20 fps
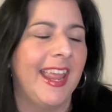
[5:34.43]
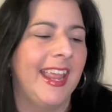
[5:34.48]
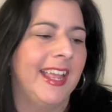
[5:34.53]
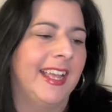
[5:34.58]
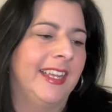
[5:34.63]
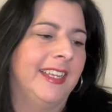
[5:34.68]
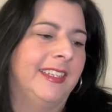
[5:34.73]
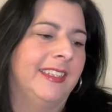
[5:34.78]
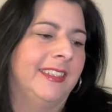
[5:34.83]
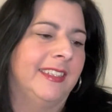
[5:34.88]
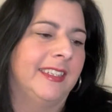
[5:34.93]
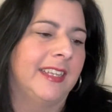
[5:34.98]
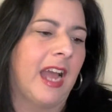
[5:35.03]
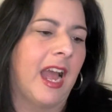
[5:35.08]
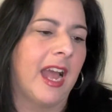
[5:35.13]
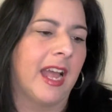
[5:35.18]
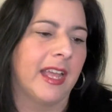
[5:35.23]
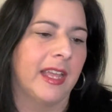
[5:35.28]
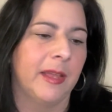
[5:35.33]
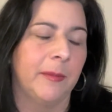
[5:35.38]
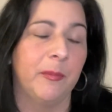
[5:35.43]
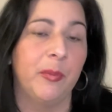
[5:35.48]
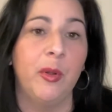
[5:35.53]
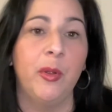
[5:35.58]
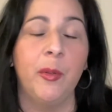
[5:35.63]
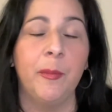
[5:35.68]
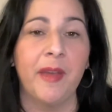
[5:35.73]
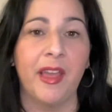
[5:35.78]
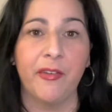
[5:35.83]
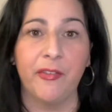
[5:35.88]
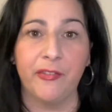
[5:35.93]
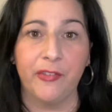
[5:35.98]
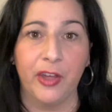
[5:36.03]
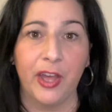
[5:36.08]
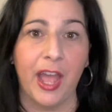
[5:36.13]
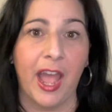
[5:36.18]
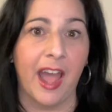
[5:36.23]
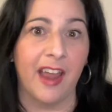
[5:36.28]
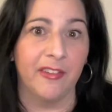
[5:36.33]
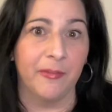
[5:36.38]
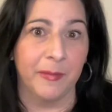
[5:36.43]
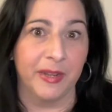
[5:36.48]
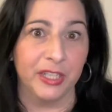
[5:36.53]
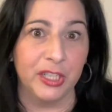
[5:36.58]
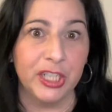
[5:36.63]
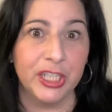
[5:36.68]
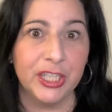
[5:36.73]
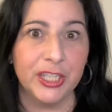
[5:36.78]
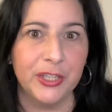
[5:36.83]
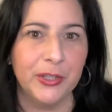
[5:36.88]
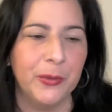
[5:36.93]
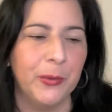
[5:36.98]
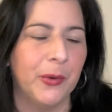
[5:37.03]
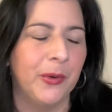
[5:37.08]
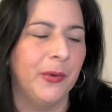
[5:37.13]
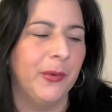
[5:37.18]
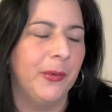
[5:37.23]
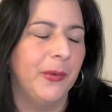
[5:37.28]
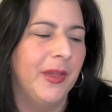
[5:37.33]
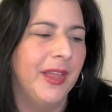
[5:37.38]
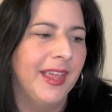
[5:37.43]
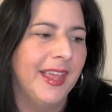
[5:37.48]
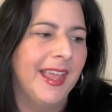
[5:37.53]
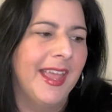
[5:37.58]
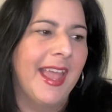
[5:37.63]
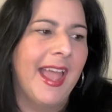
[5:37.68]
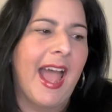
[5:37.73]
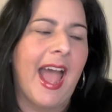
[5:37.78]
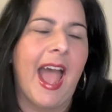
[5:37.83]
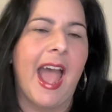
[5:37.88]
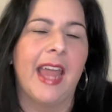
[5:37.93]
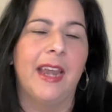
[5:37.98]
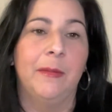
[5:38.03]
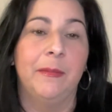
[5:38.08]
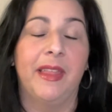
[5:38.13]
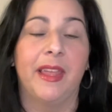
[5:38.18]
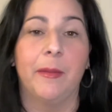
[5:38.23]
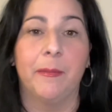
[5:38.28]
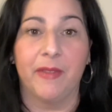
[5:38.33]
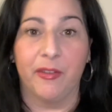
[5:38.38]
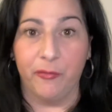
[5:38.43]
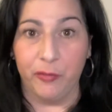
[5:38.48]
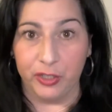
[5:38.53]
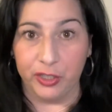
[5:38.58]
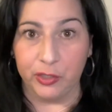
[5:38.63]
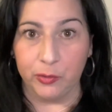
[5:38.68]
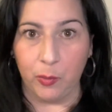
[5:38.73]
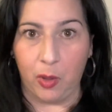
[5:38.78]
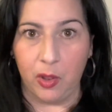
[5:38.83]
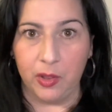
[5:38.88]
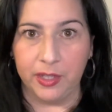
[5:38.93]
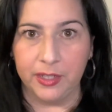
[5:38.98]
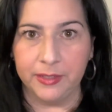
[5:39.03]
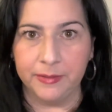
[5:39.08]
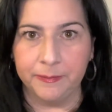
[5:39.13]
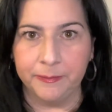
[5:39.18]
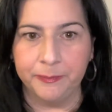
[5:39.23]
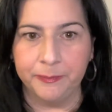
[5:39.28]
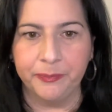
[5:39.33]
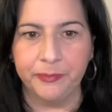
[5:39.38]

and I pull my foot out of my shoe and I'm like, my foot's swollen.